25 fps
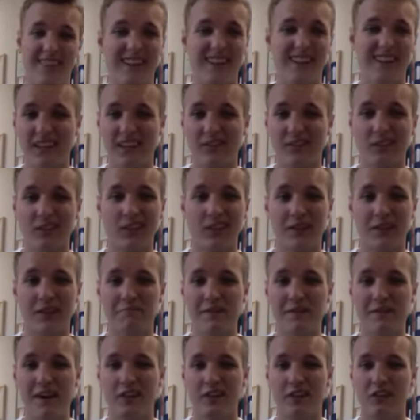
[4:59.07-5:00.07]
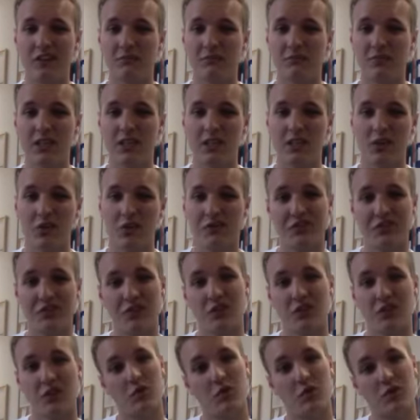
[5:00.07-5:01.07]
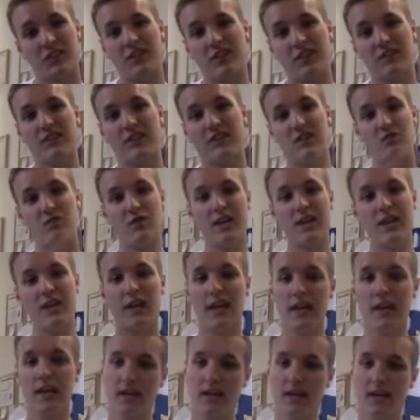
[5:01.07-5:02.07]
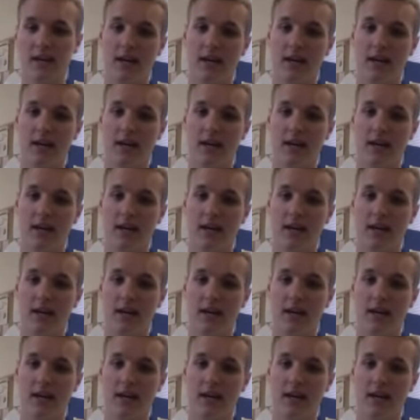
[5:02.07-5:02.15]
That's everything that mattered to me over the course of the weekend.